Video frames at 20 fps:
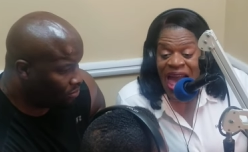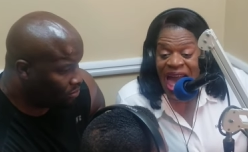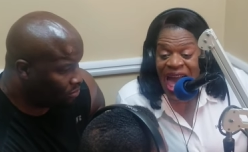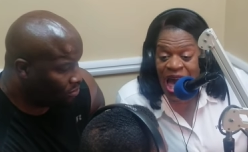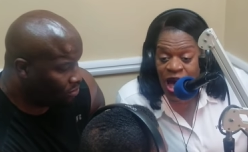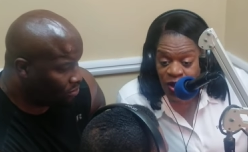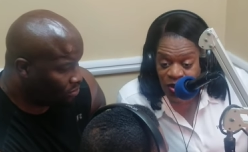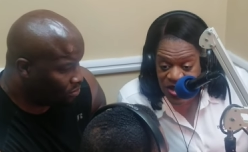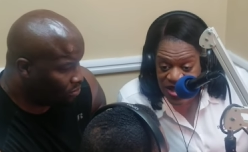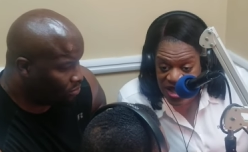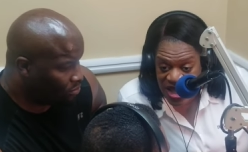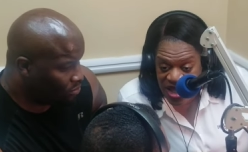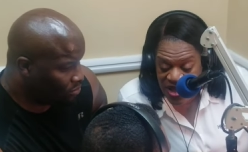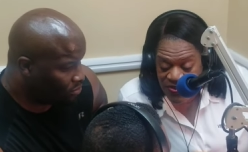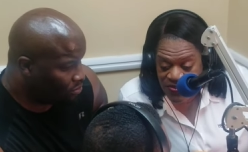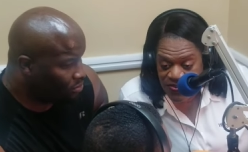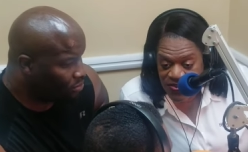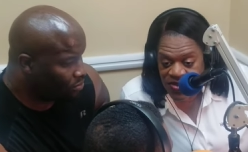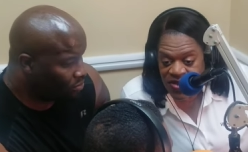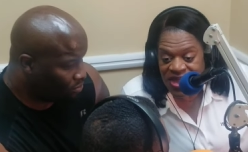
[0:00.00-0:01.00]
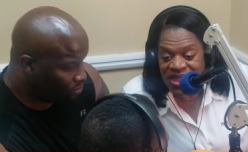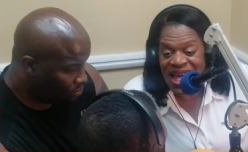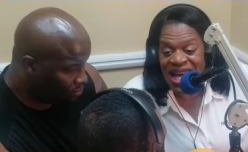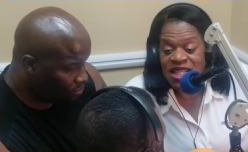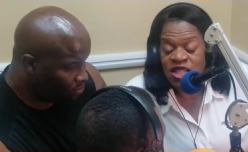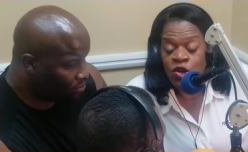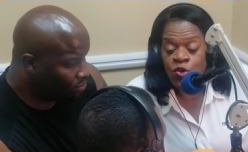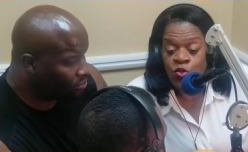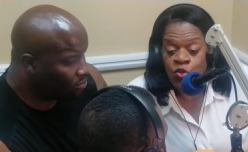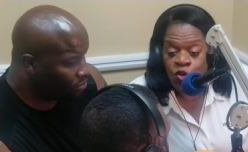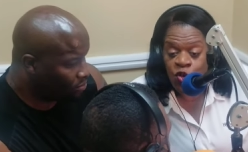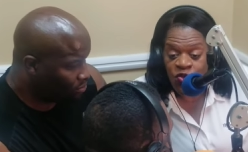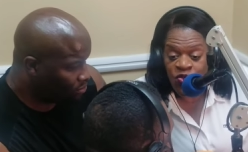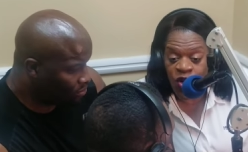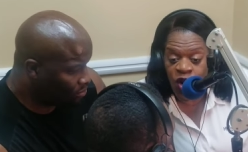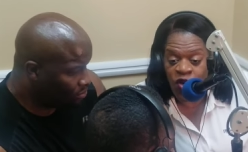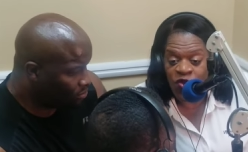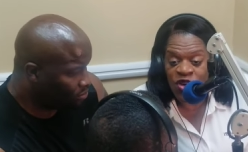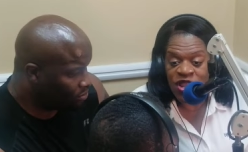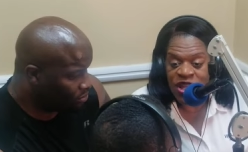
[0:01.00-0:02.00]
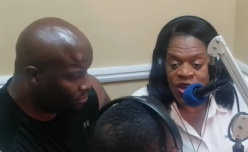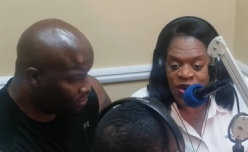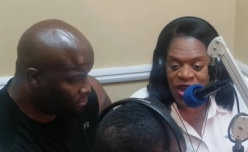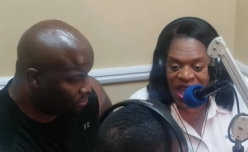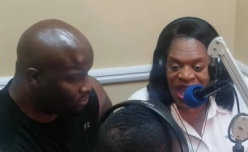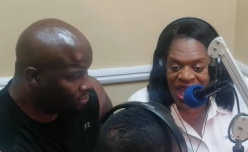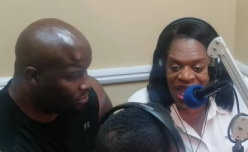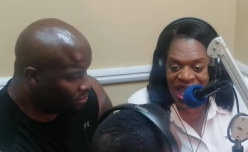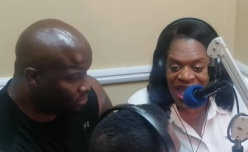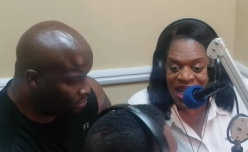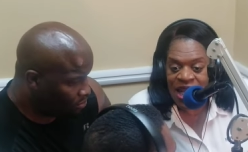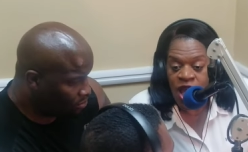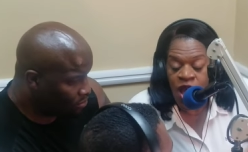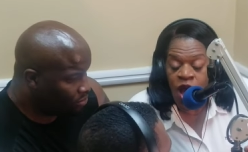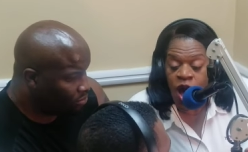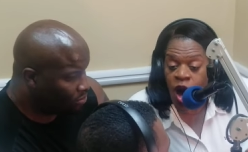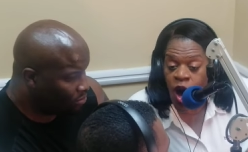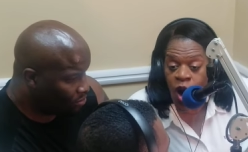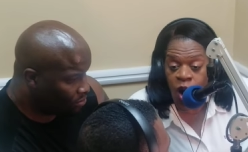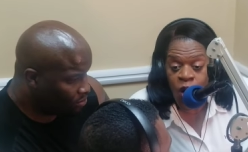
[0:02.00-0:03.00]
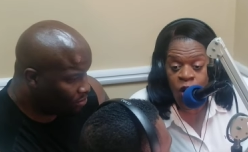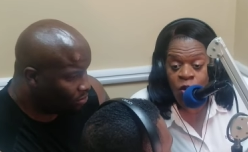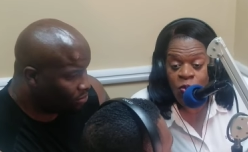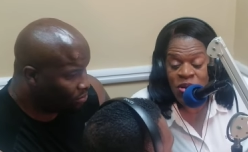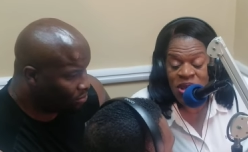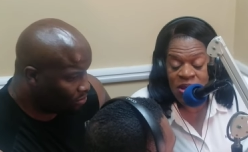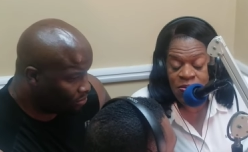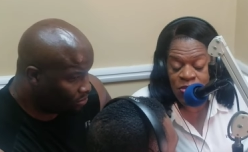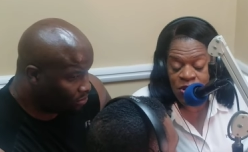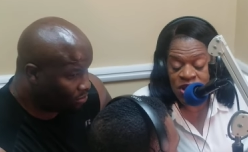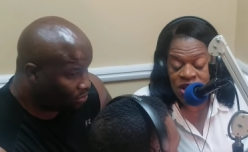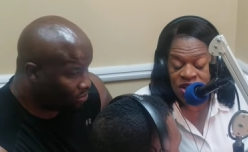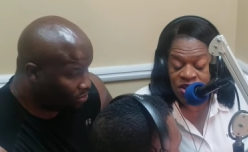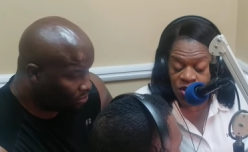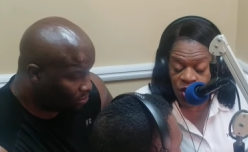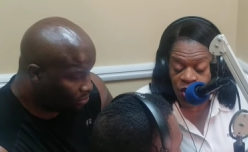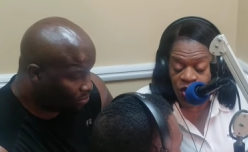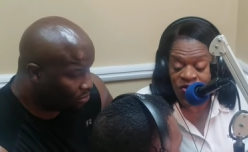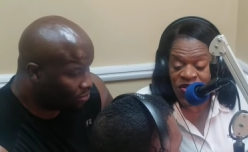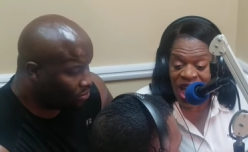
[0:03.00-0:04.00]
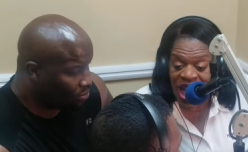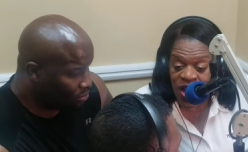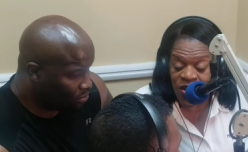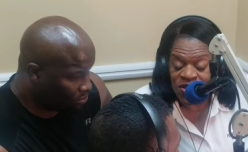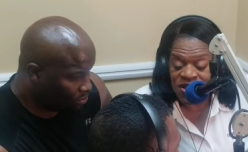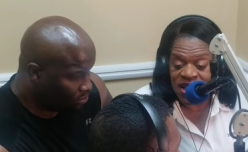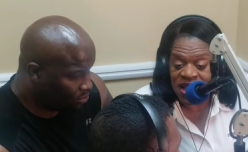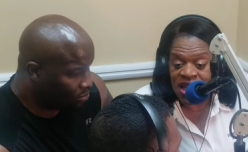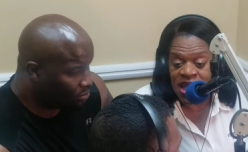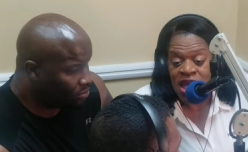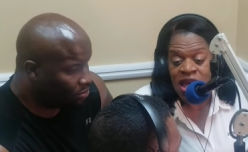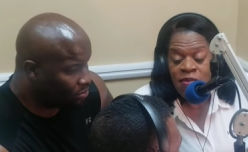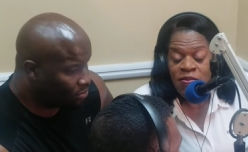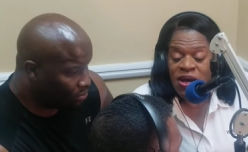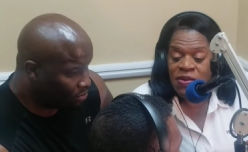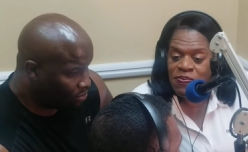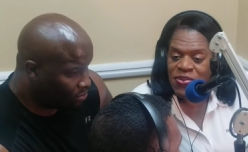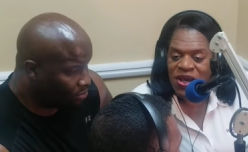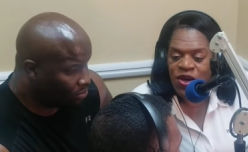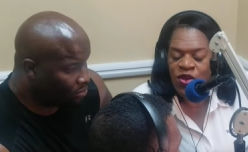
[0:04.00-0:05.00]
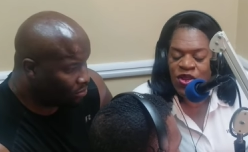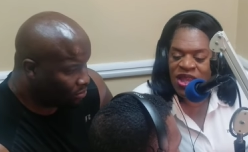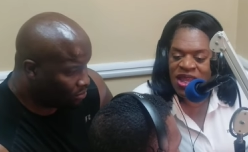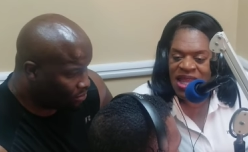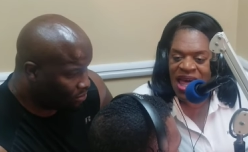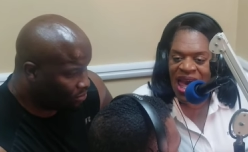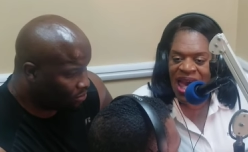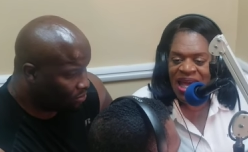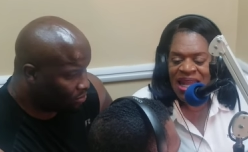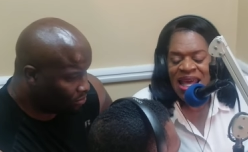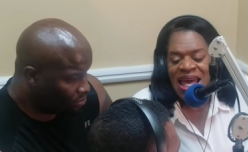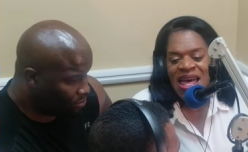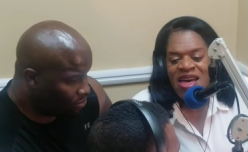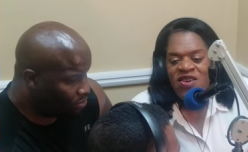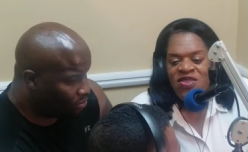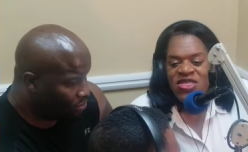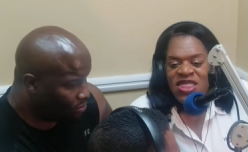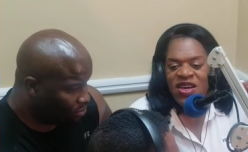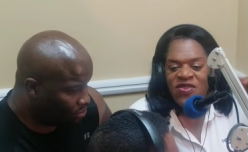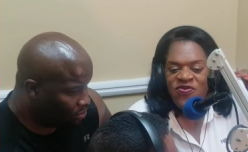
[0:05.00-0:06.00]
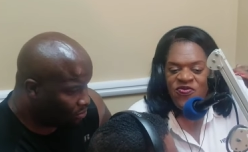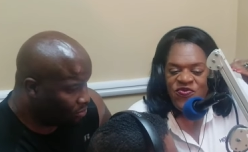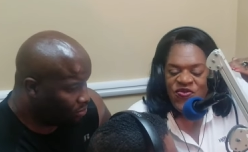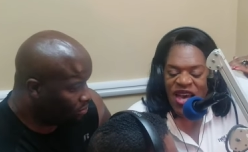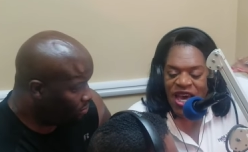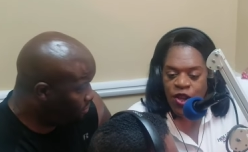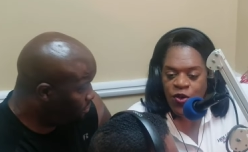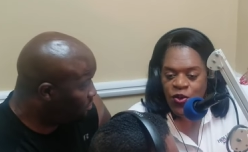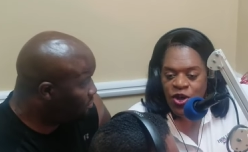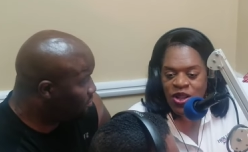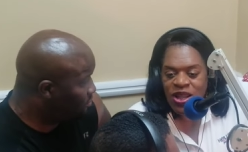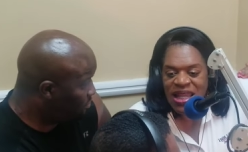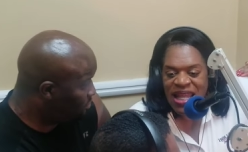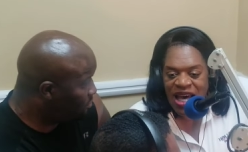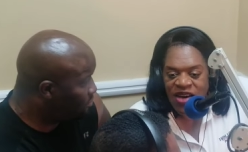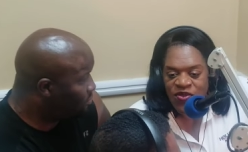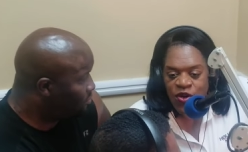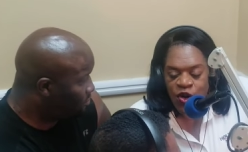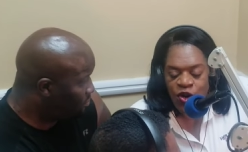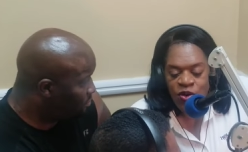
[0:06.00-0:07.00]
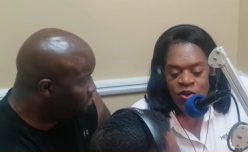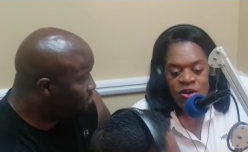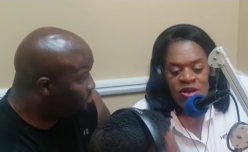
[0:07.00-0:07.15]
Speaker 1: housing. That's a roof over their head. All people deserve housing. But bigger than that, the federal level